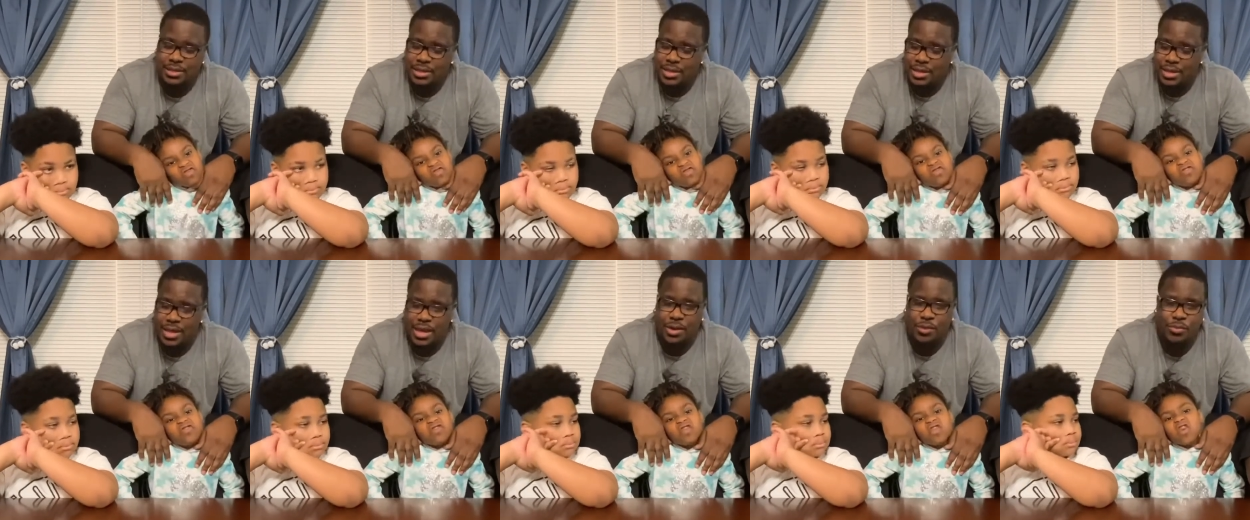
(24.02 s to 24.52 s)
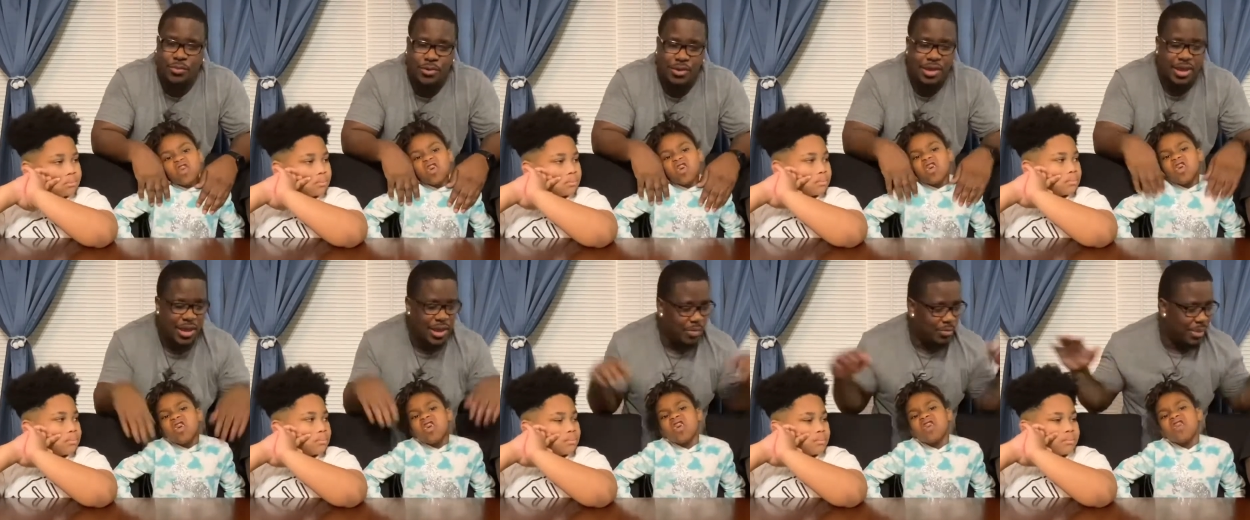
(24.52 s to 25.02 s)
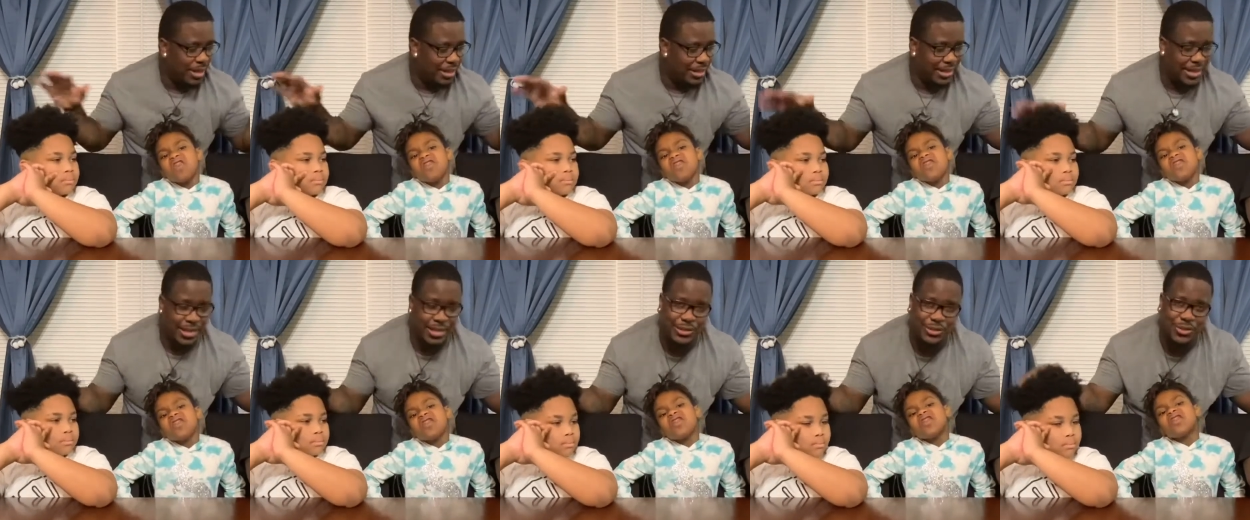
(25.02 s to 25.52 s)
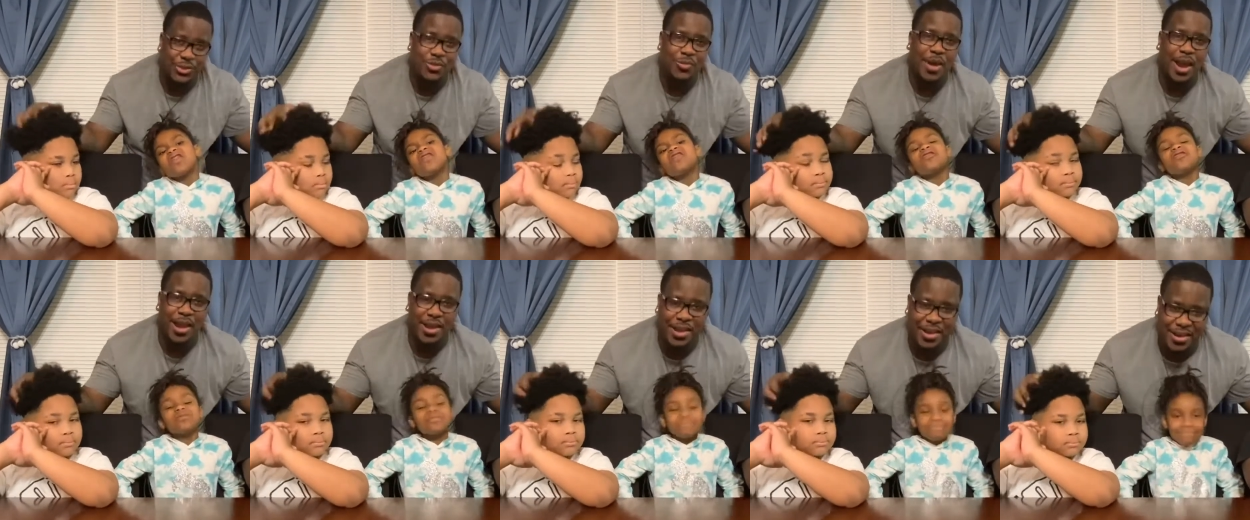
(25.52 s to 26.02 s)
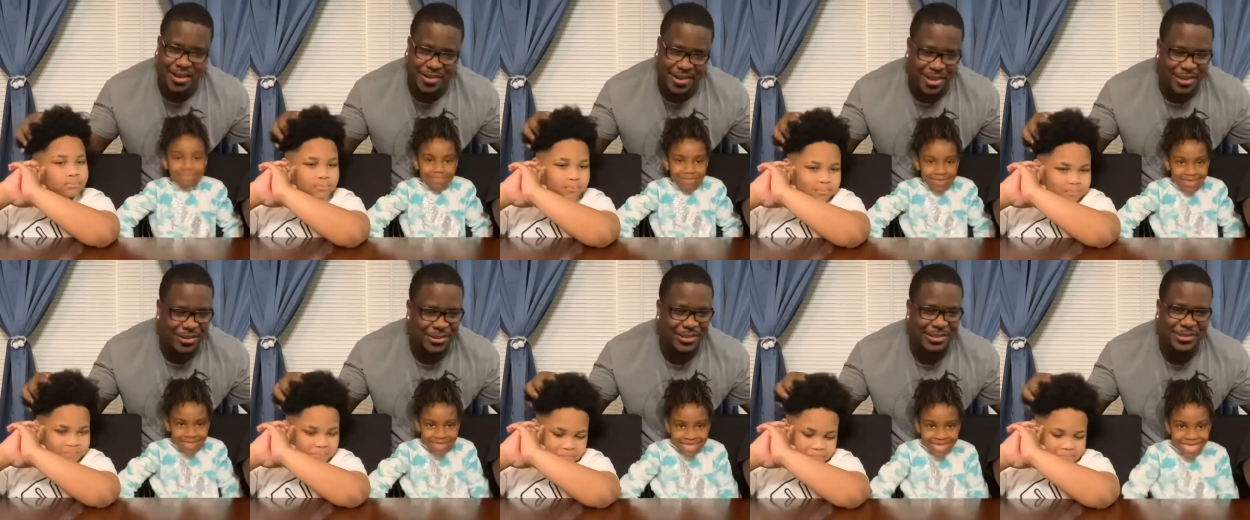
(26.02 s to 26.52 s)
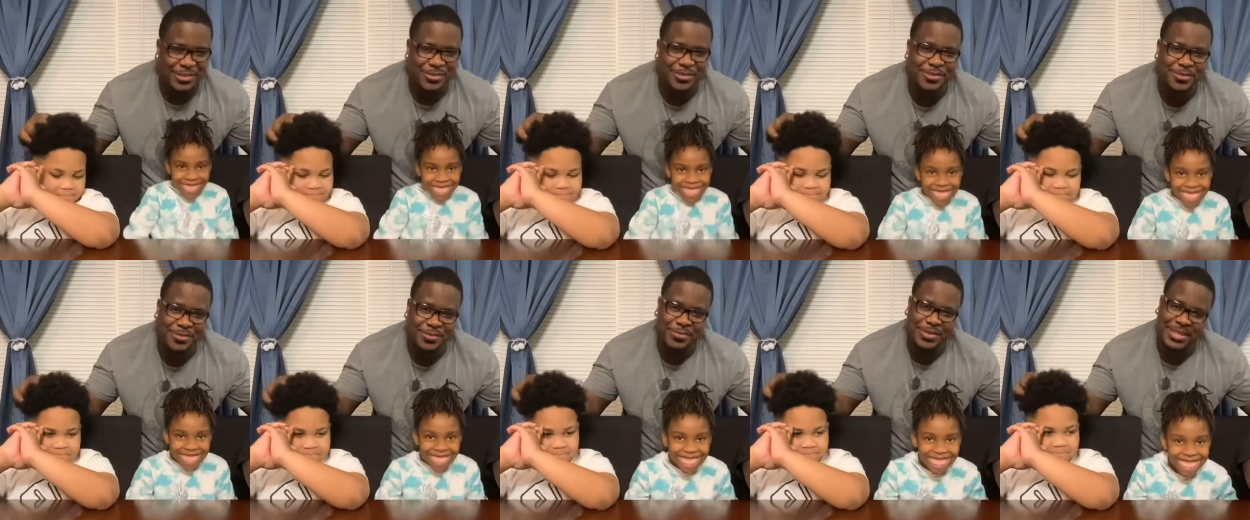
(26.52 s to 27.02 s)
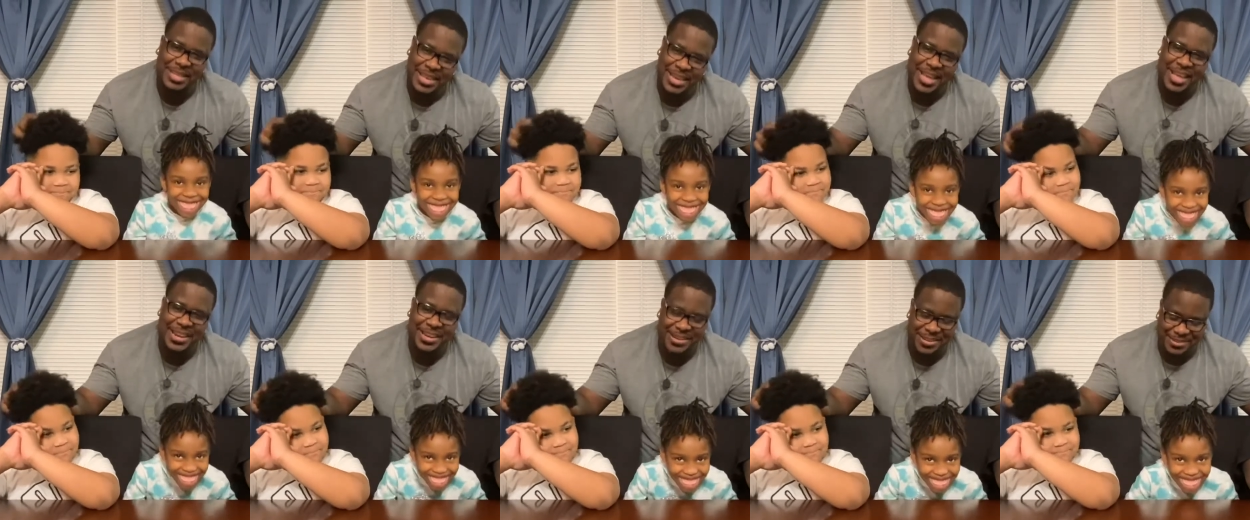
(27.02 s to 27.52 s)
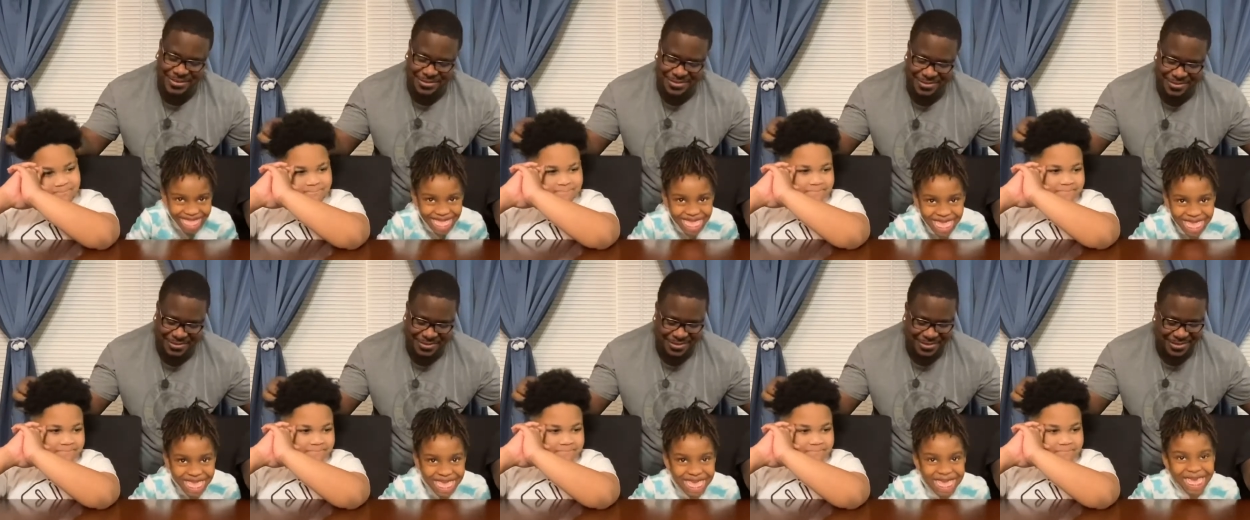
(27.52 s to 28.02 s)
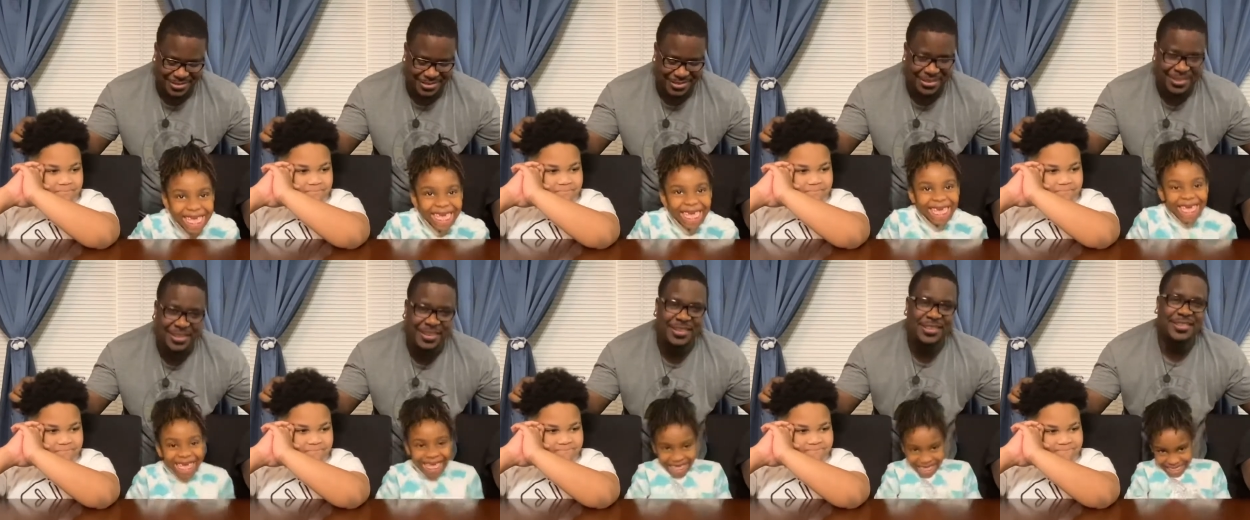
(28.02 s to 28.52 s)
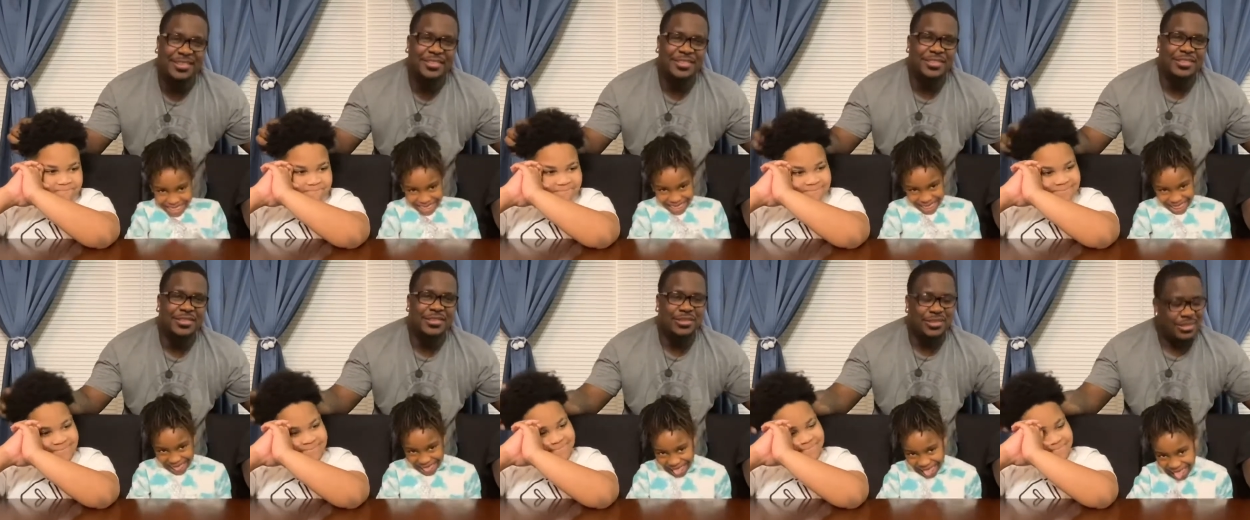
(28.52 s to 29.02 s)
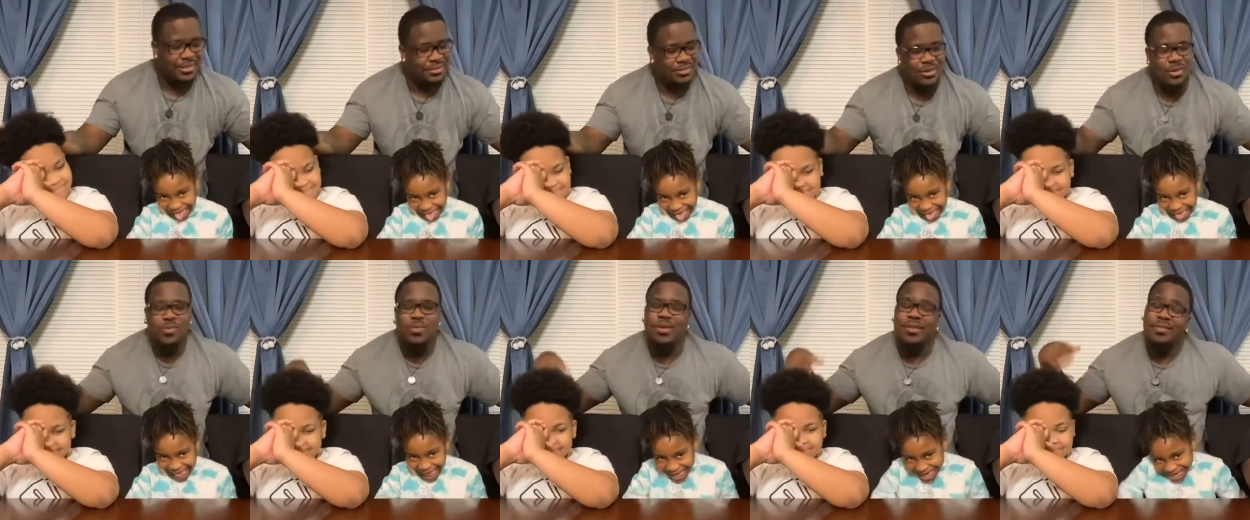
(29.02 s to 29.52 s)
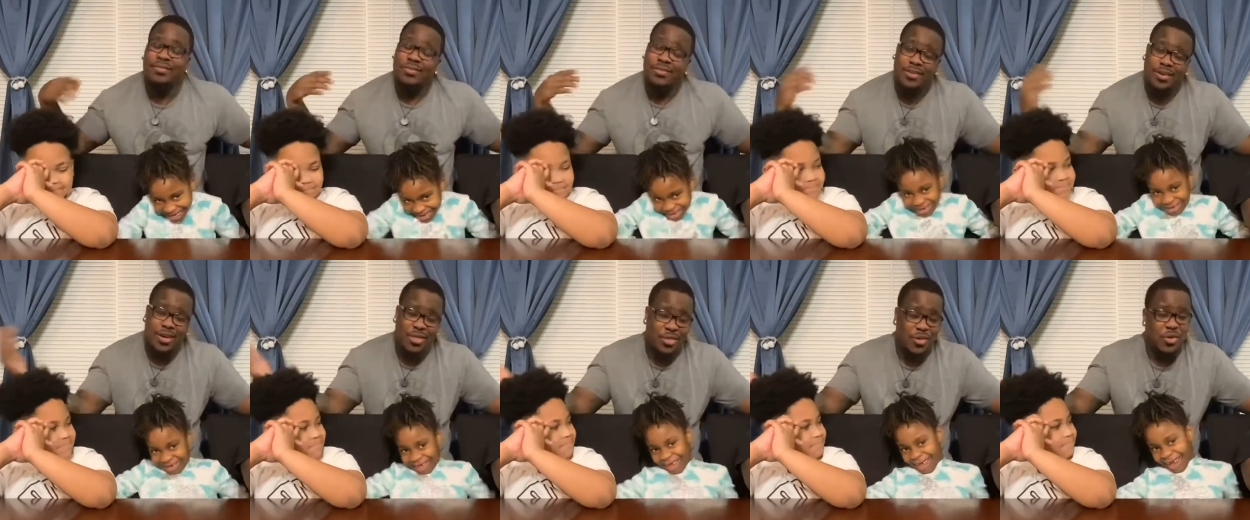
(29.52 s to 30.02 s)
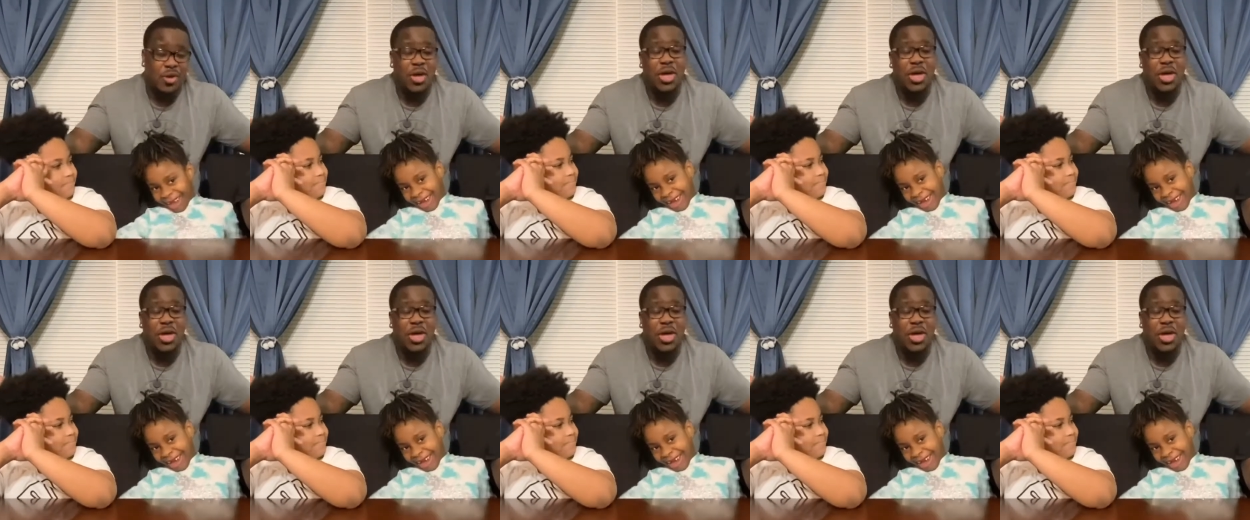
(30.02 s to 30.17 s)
Speaker 1: in that way. But these two right here, they're going to do what they got to do. So what is further uh,